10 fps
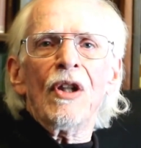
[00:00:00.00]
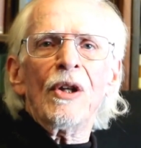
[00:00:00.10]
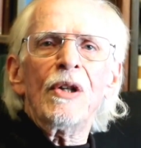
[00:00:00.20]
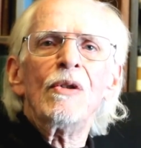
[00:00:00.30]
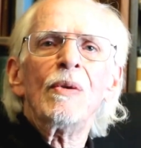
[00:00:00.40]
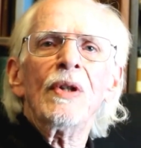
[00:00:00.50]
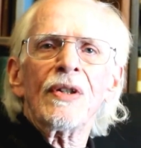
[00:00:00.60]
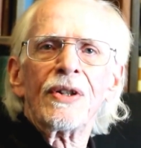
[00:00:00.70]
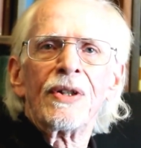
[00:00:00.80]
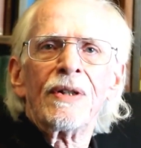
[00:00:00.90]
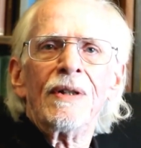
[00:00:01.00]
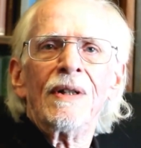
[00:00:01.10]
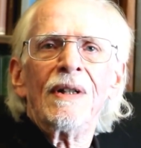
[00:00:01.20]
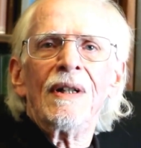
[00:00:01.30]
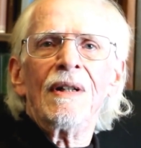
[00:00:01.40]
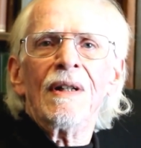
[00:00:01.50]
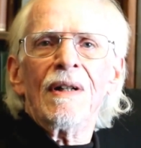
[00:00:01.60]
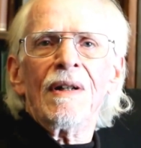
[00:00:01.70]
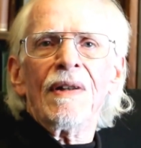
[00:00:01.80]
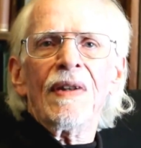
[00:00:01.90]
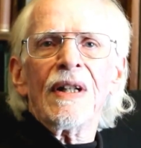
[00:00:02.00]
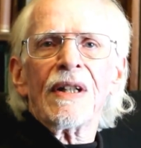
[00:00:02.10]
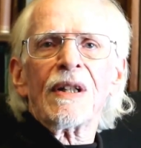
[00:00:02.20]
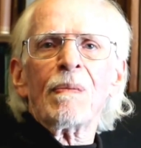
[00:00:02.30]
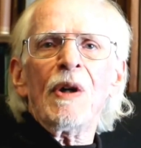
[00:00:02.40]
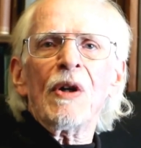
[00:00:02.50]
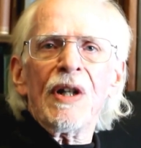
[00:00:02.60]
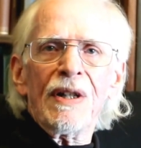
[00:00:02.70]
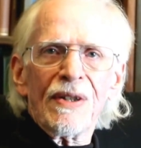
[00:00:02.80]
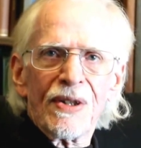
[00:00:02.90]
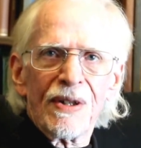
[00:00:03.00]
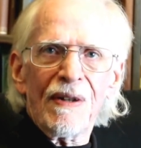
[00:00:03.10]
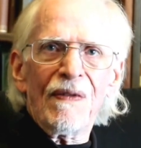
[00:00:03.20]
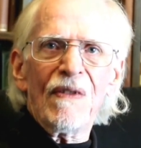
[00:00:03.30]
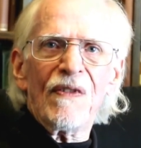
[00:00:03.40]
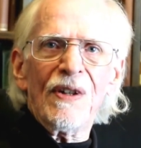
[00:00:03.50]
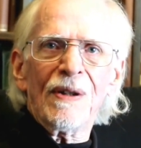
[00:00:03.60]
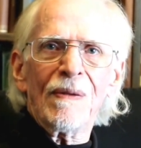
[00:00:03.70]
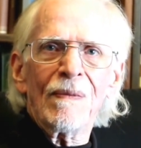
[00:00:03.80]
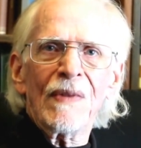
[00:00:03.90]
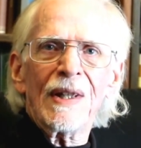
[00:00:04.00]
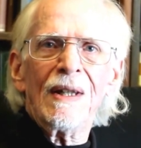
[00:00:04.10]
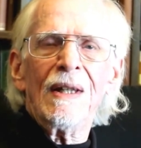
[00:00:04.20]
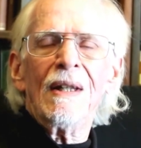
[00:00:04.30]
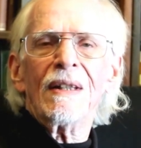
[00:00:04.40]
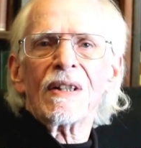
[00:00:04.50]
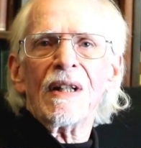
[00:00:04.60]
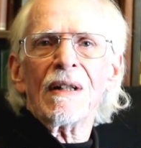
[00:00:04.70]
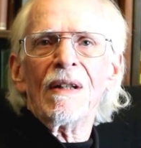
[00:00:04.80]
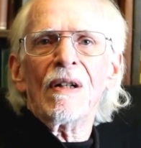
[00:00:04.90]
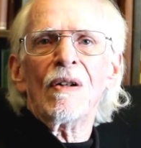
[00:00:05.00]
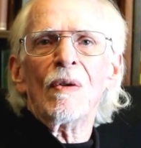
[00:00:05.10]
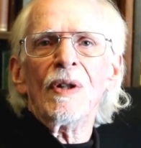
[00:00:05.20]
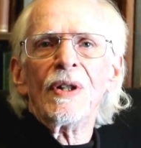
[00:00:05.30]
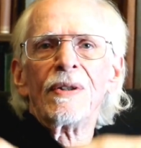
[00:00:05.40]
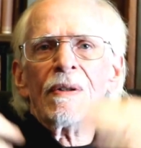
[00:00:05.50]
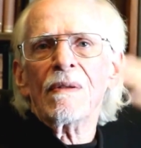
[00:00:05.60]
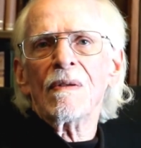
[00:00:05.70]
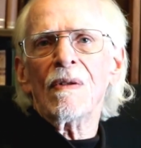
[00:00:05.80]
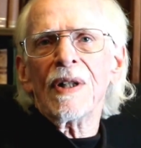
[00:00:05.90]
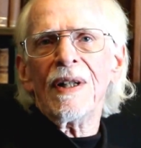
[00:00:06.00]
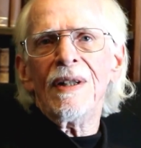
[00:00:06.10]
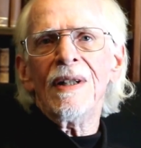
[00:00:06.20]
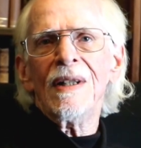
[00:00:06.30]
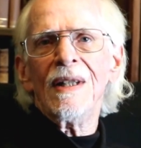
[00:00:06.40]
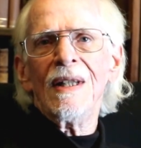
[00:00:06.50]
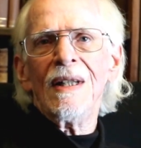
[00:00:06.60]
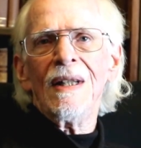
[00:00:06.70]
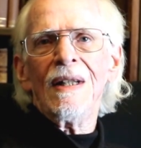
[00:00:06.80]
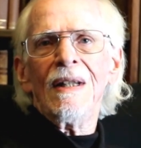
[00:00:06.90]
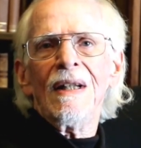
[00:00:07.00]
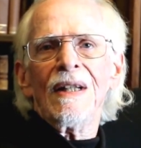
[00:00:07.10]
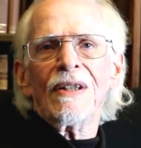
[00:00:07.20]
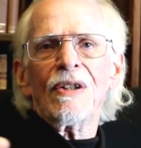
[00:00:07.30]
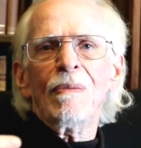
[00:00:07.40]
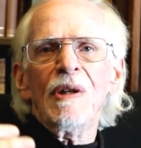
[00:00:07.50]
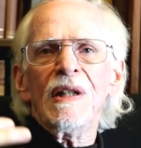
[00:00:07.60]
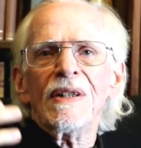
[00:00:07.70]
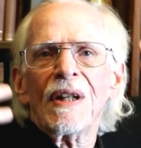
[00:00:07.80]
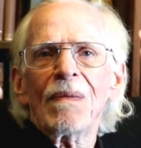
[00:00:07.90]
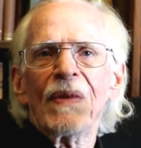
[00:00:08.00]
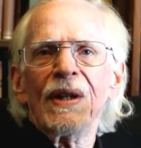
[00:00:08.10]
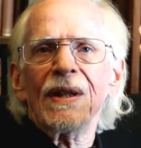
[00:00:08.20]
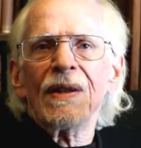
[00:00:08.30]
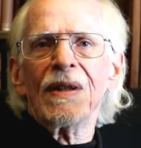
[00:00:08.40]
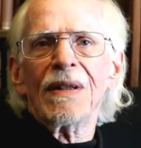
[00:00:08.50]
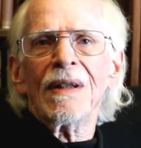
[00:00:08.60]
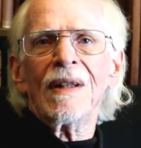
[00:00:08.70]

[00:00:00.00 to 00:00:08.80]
newness, the experience of the film. Stanley always wanted it to be something that